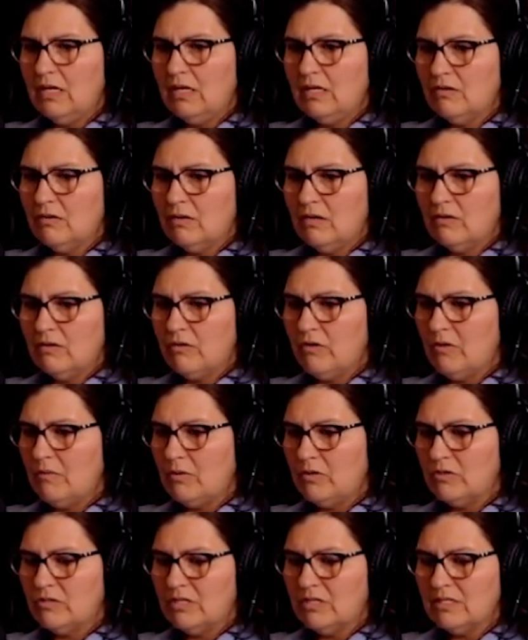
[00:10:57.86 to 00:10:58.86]
and our
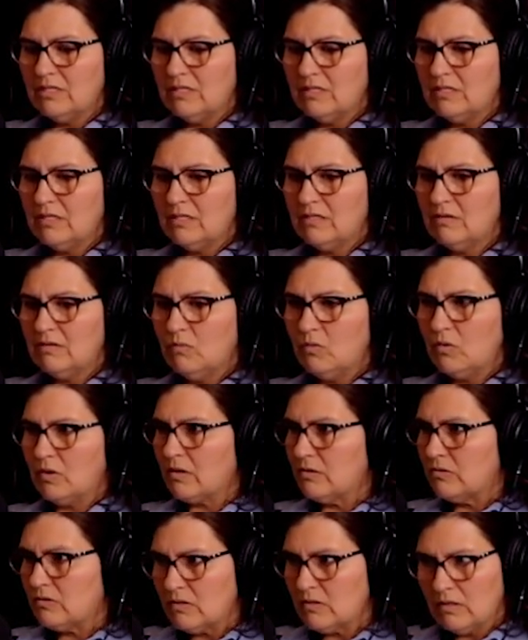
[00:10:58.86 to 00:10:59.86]
criminal justice system were
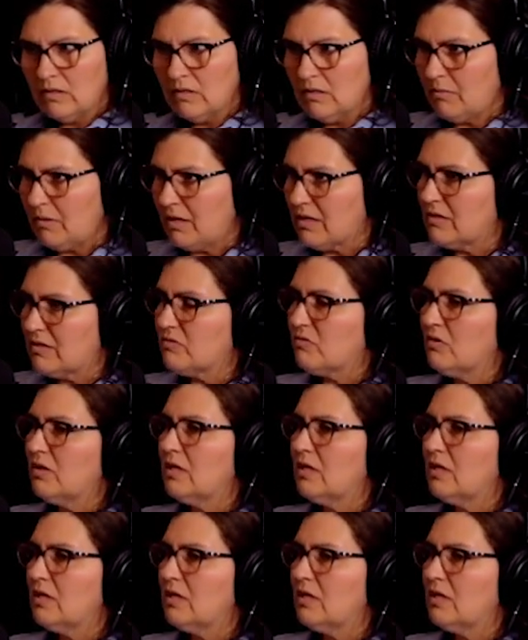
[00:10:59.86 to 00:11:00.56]
concerned about us